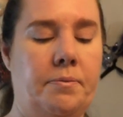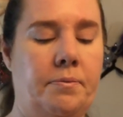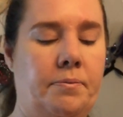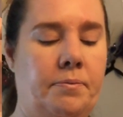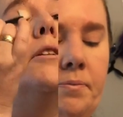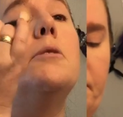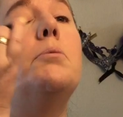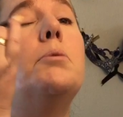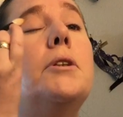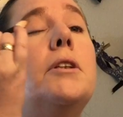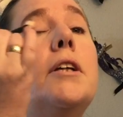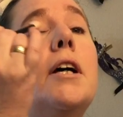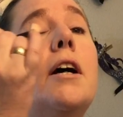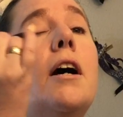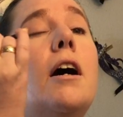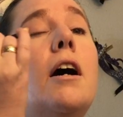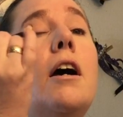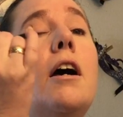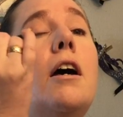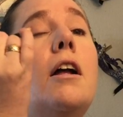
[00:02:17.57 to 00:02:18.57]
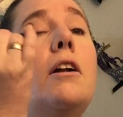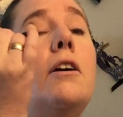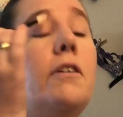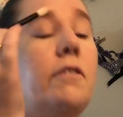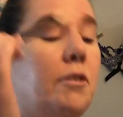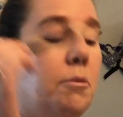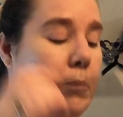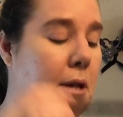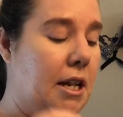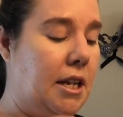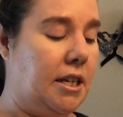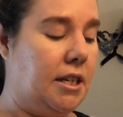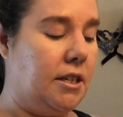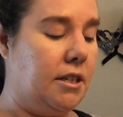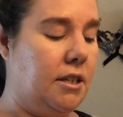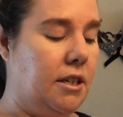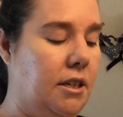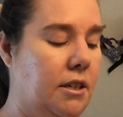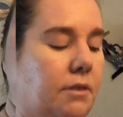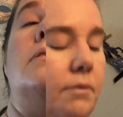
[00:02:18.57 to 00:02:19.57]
Just gonna put that all over my lid.